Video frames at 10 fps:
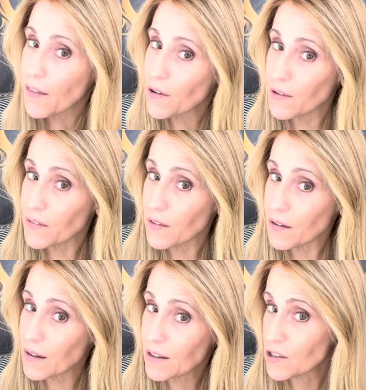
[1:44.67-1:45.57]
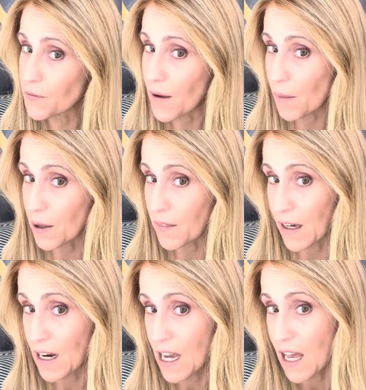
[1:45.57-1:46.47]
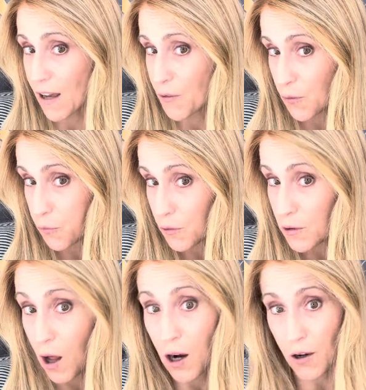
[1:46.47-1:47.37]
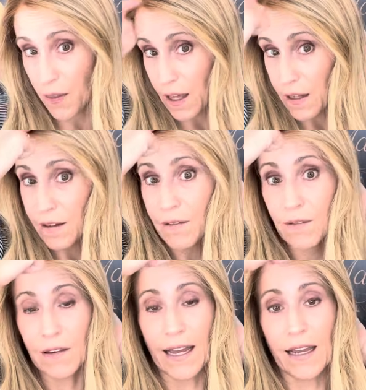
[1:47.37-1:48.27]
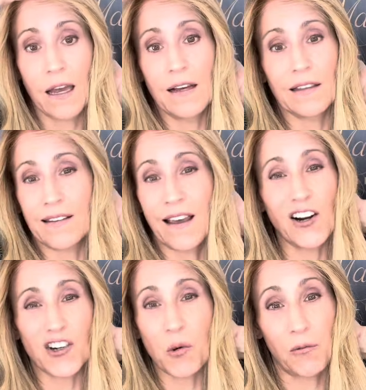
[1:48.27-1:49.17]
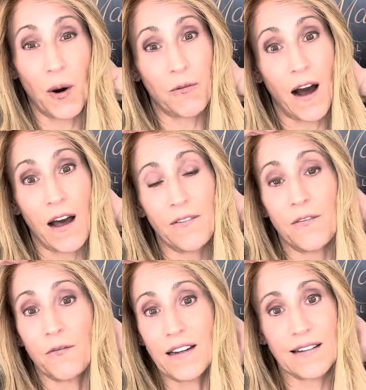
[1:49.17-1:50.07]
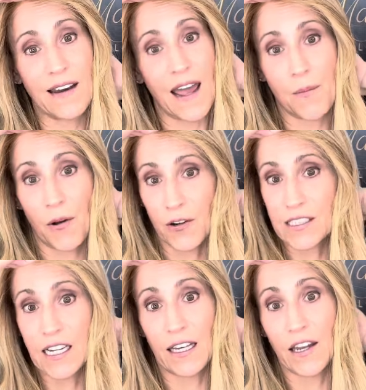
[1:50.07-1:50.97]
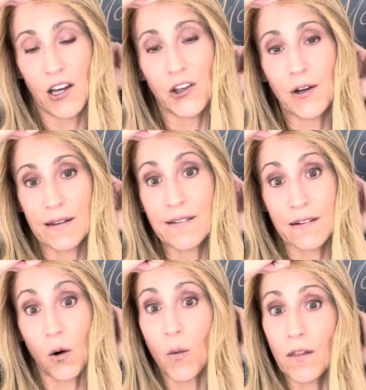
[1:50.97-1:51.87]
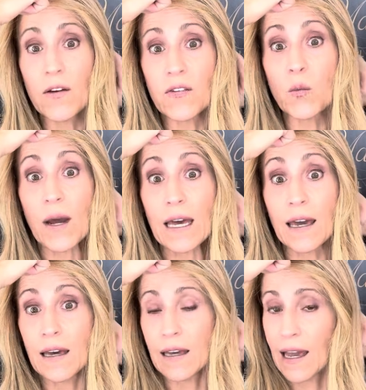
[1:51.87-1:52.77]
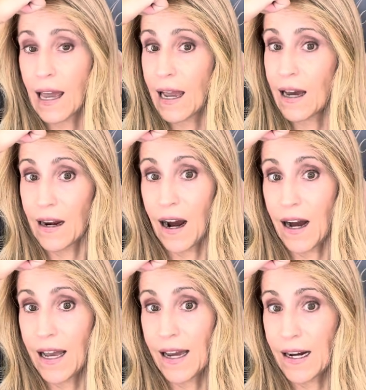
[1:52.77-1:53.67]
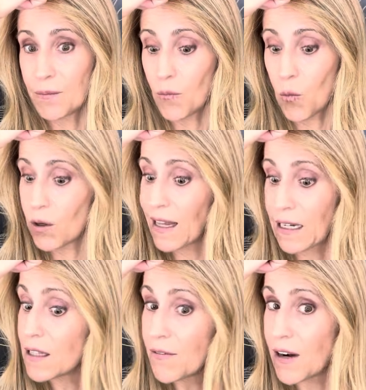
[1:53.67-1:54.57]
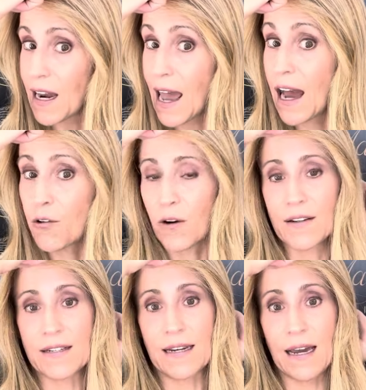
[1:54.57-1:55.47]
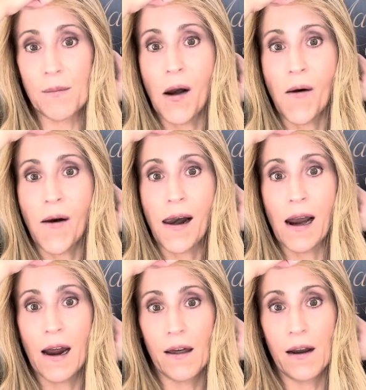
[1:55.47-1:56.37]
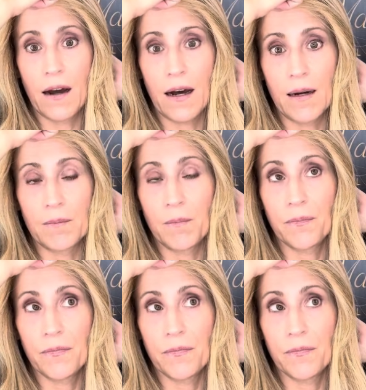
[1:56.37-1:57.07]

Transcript: there is a little extra fabric that if you're longer than like, let's say you're 12.5 front to nape or 13, you could still wear this wig. And I am more like 11 and a half front to nape and um,